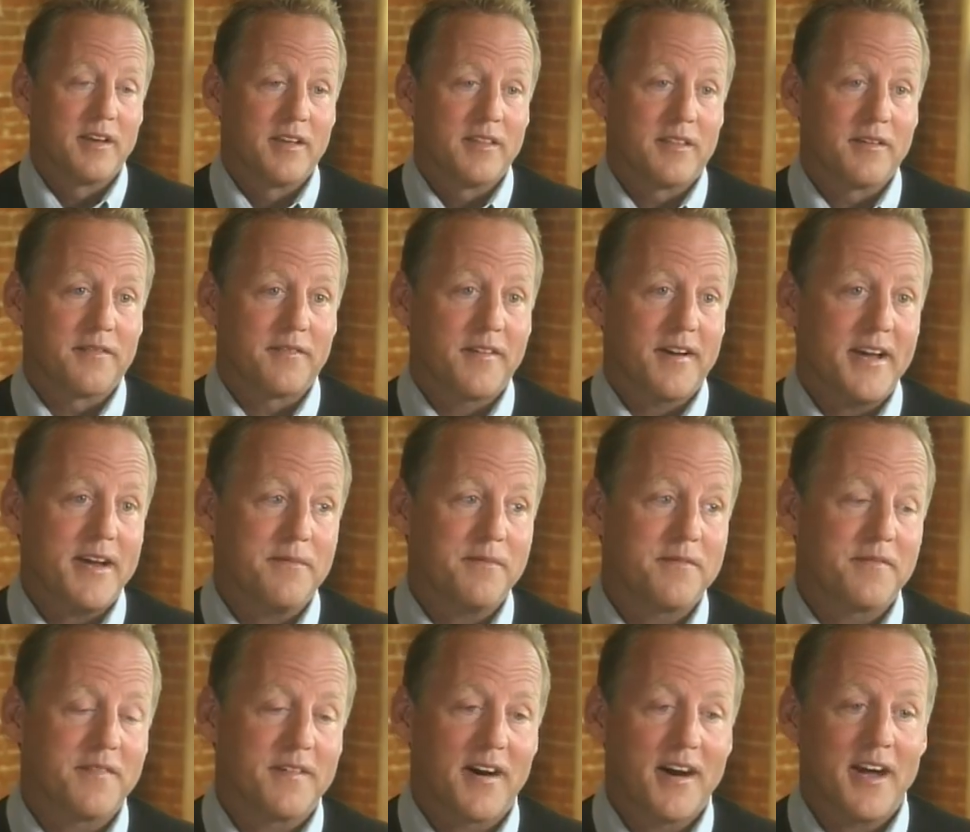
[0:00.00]
The Fab
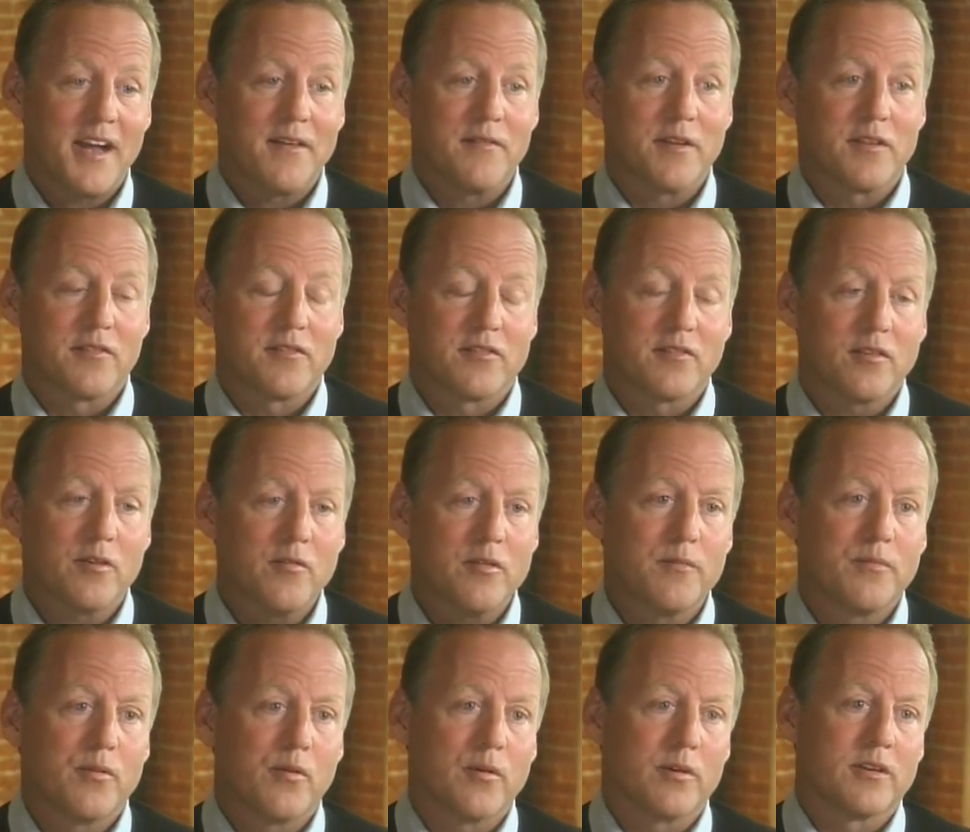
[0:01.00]
Five is so
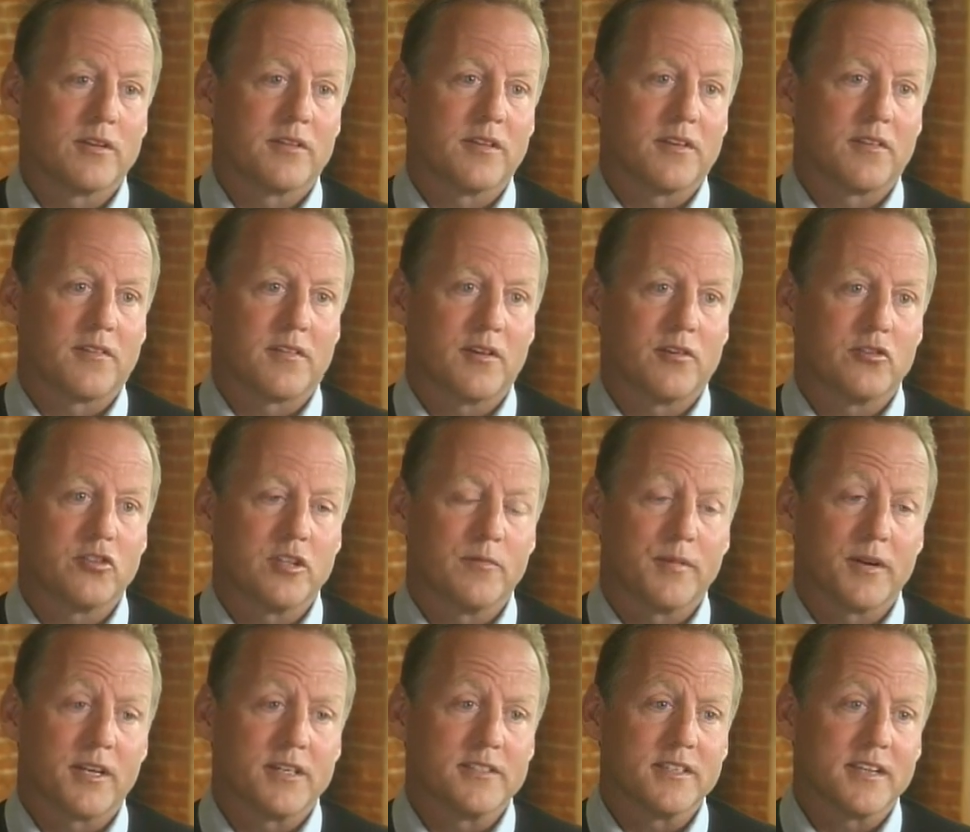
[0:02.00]
important to the associate
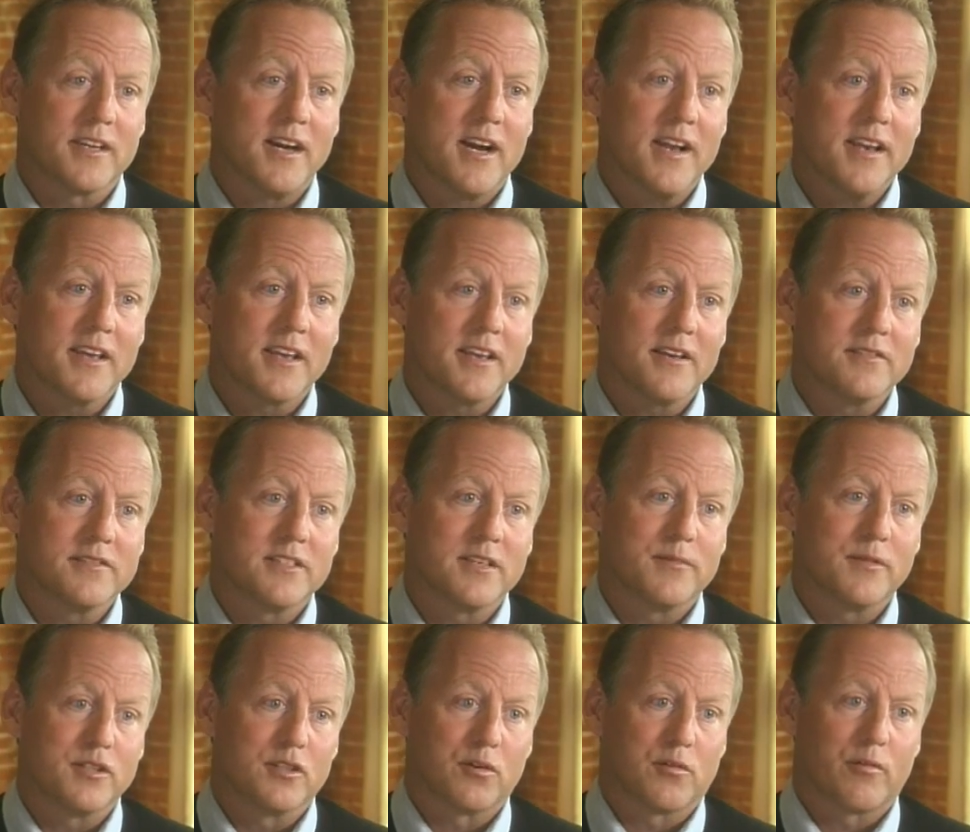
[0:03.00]
because it kind of gives
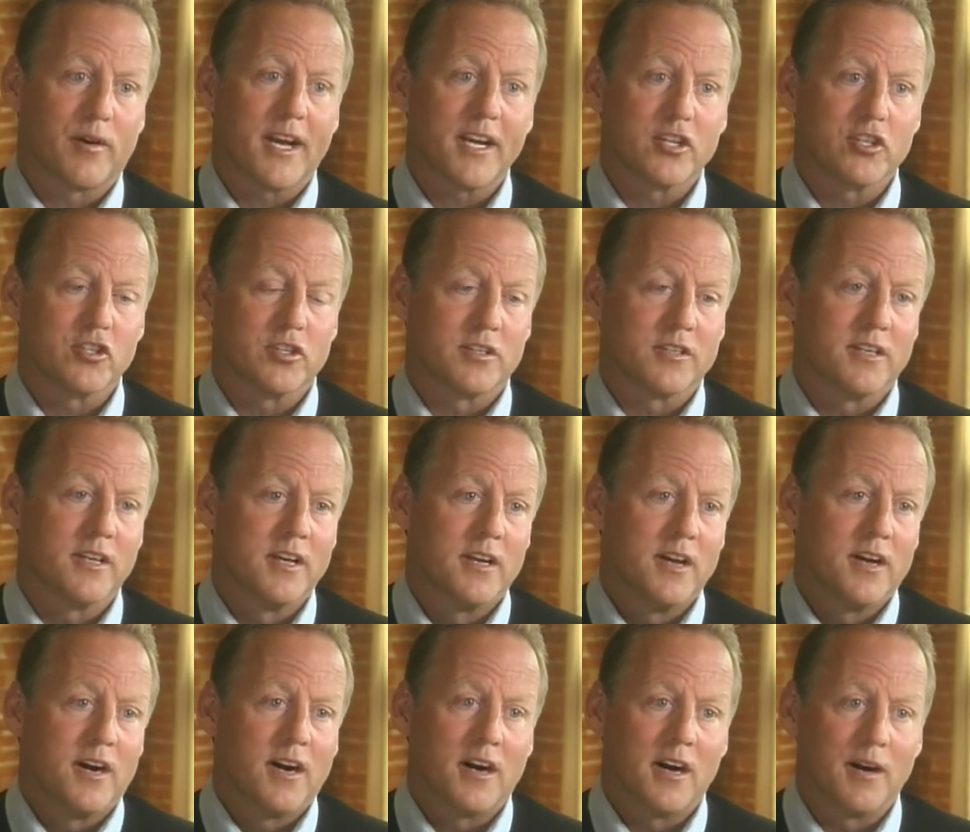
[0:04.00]
them a direction
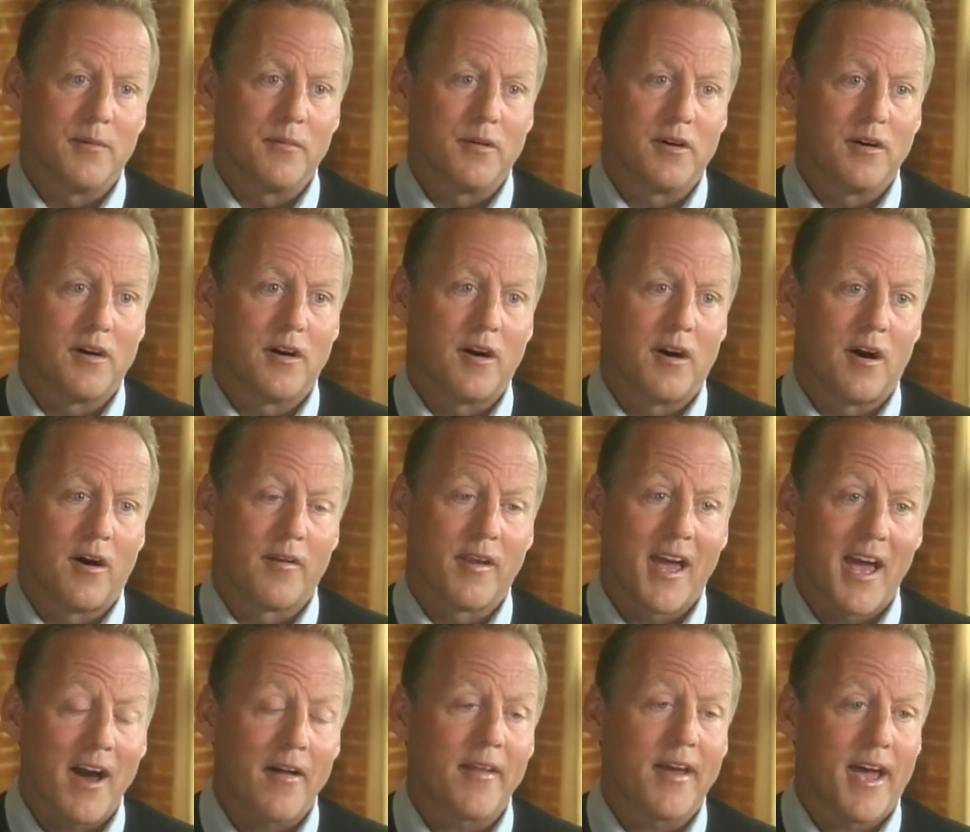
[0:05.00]
um, on
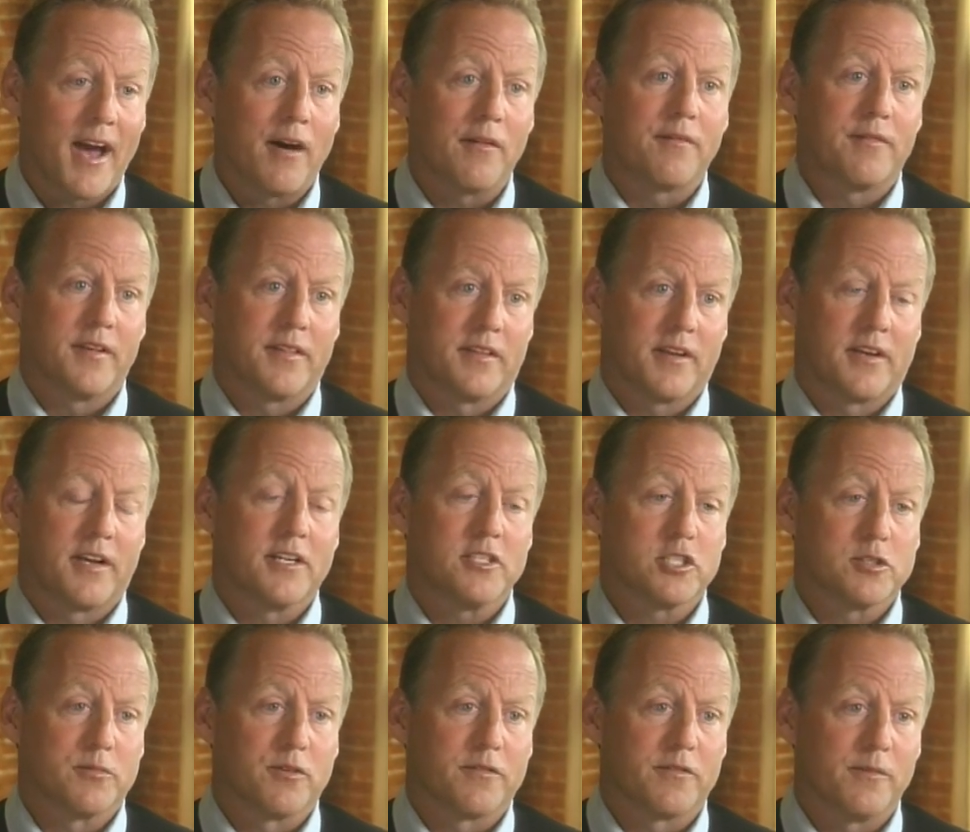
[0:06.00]
how to outfit the
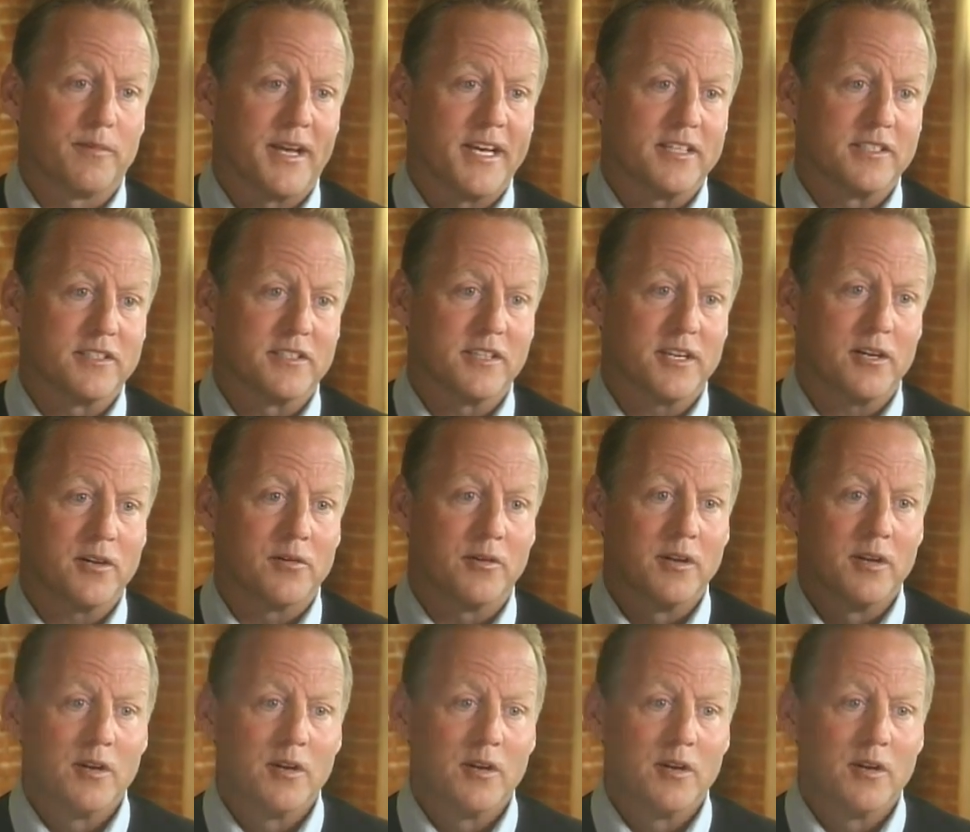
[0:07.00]
customer from head to toe.